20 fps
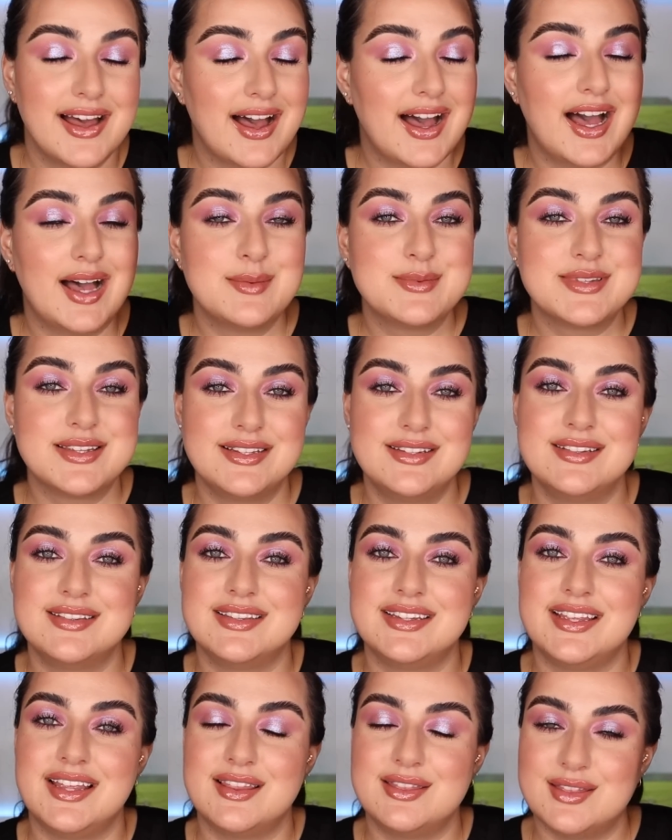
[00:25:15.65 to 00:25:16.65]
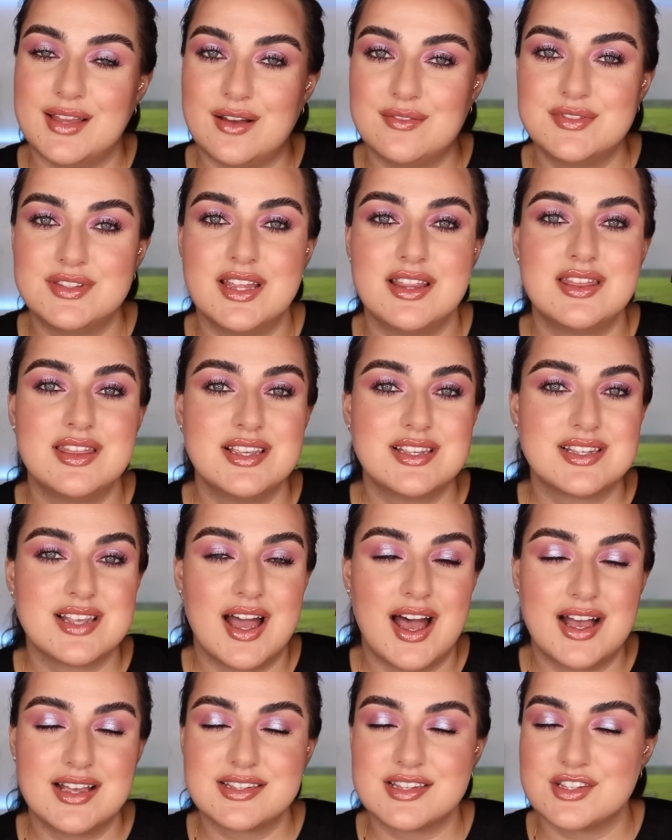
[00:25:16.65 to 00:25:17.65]
absolutely loved it. This
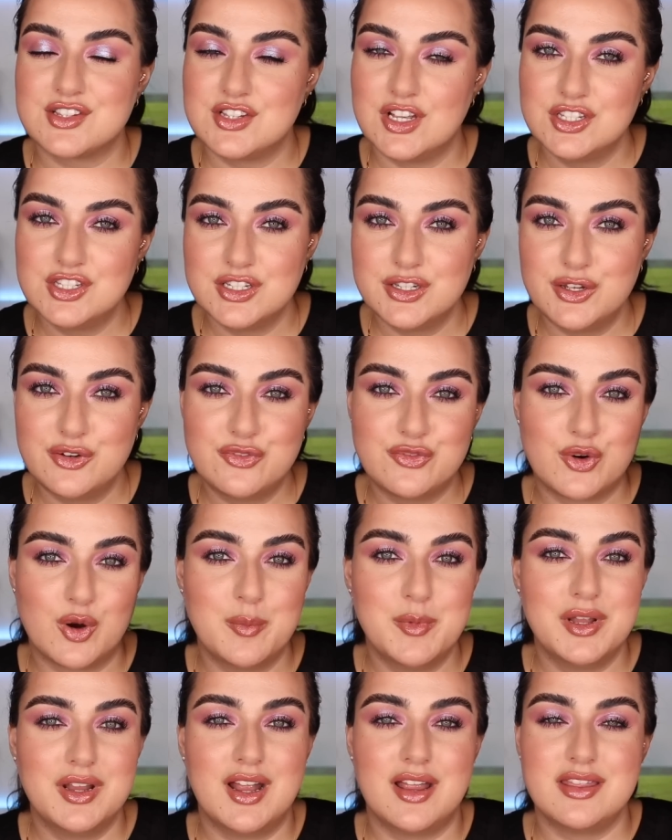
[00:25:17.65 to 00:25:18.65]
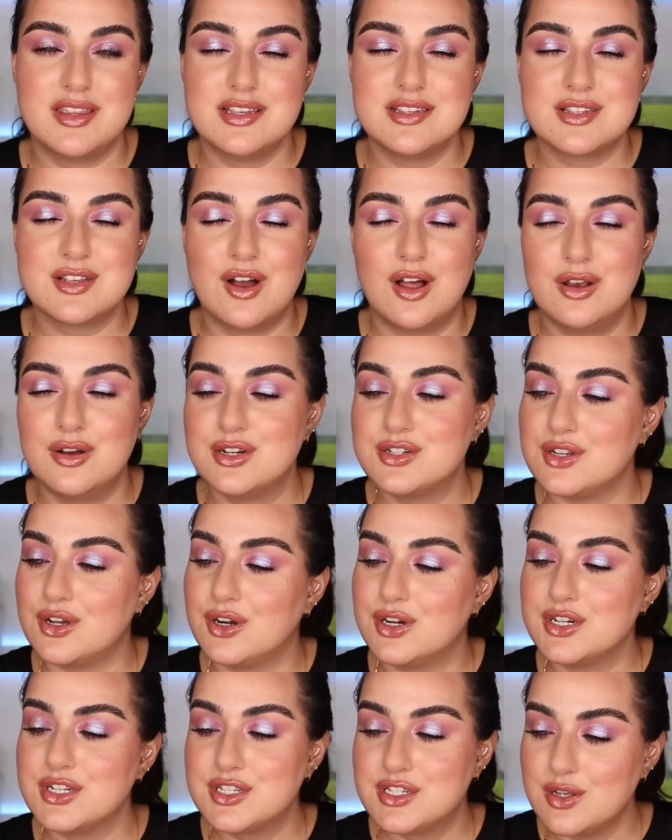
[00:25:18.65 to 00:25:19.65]
has such a good formula. These colors
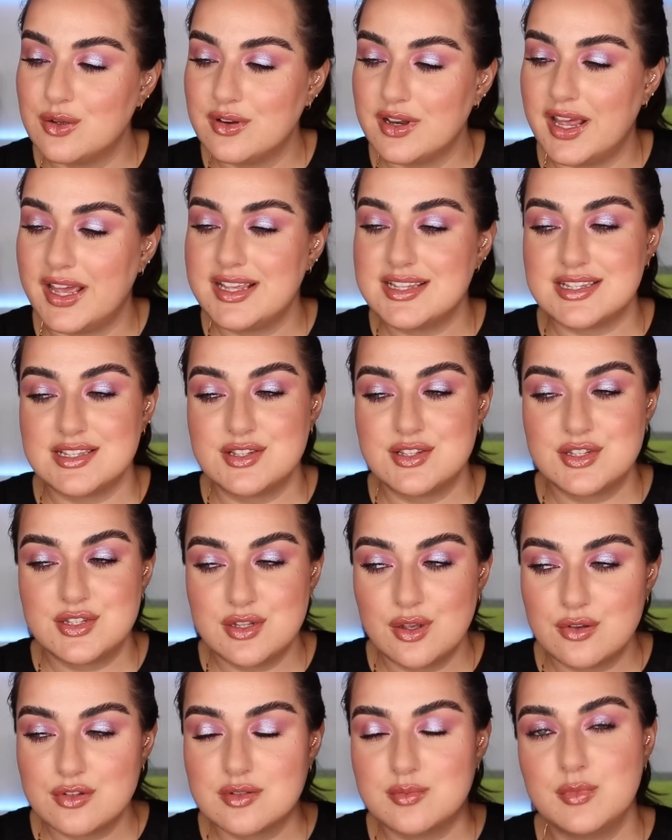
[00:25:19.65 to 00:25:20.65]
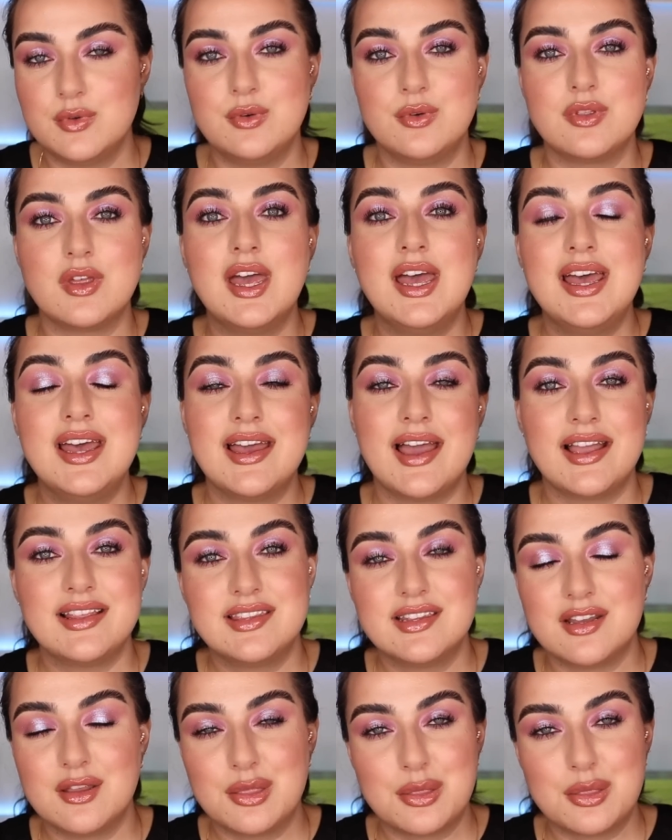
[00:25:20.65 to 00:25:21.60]
are so nice and so smooth. I did a